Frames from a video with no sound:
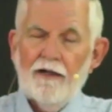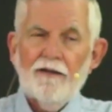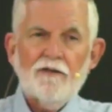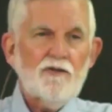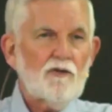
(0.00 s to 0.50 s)

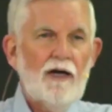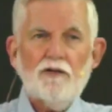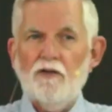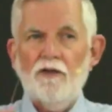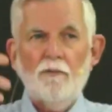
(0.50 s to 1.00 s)
Uh, the
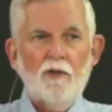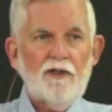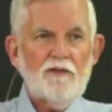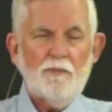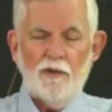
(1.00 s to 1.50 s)
structure of the
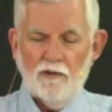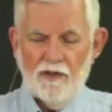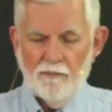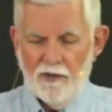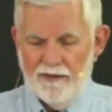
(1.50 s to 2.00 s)
book is
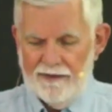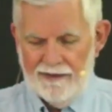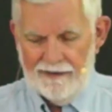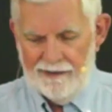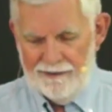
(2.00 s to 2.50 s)
built
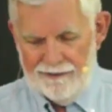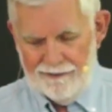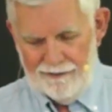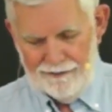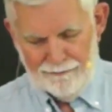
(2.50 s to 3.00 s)
completely
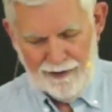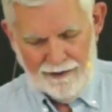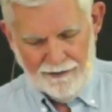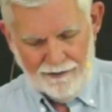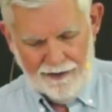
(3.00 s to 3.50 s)

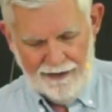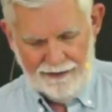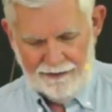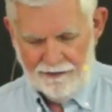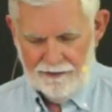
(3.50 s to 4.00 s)
around the
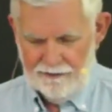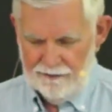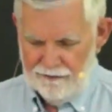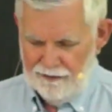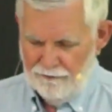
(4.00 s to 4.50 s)
land.
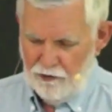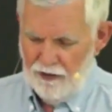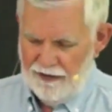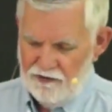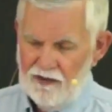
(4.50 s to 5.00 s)
You
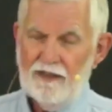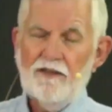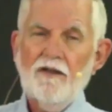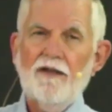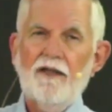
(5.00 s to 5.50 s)
have
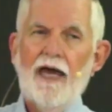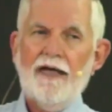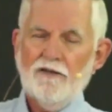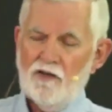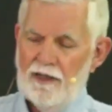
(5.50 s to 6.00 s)
crossing into the
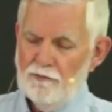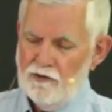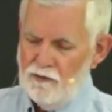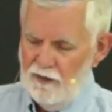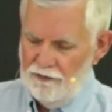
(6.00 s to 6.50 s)
land,
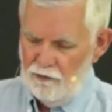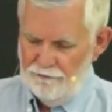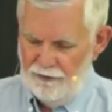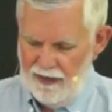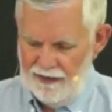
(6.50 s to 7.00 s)
chapters 1
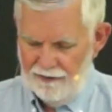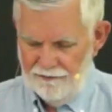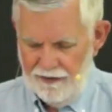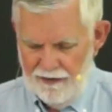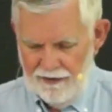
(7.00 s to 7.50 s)
through
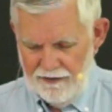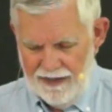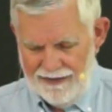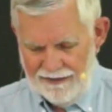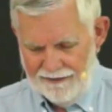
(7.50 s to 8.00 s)
5,
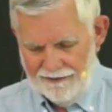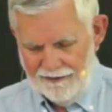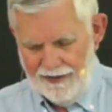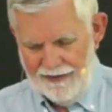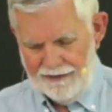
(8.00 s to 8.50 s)

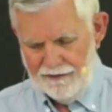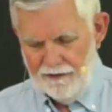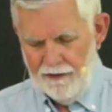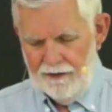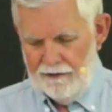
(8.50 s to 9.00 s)
taking the
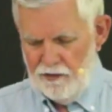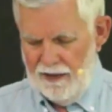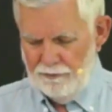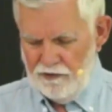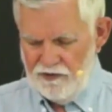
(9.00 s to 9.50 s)
land,
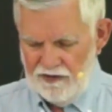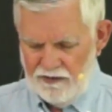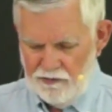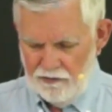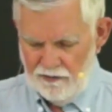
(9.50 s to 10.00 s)
chapters
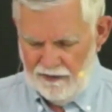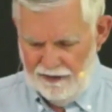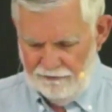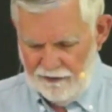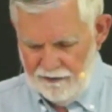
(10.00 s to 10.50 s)
6 through
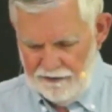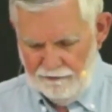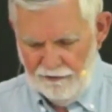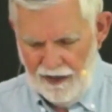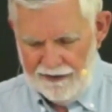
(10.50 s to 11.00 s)
11,
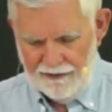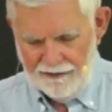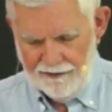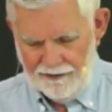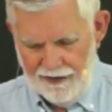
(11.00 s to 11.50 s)

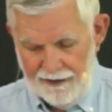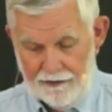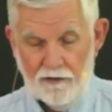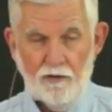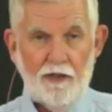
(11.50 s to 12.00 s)
dividing the
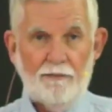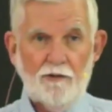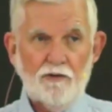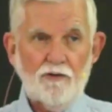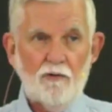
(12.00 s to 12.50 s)
land,
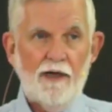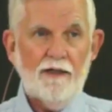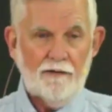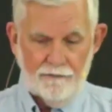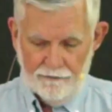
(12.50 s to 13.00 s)
chapters
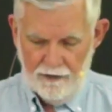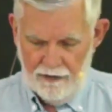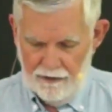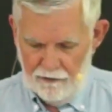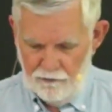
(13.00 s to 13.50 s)
12
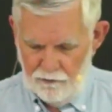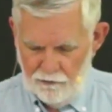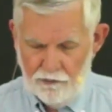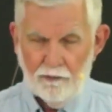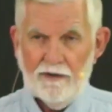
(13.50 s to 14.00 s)

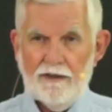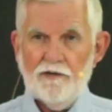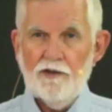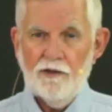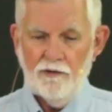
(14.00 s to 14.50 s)
through
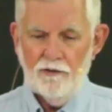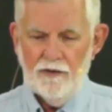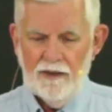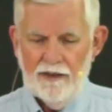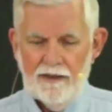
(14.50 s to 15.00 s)

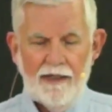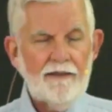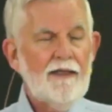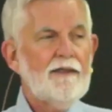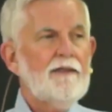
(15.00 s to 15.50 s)
22,
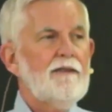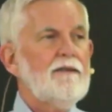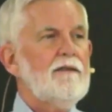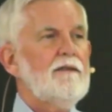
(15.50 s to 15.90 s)
and then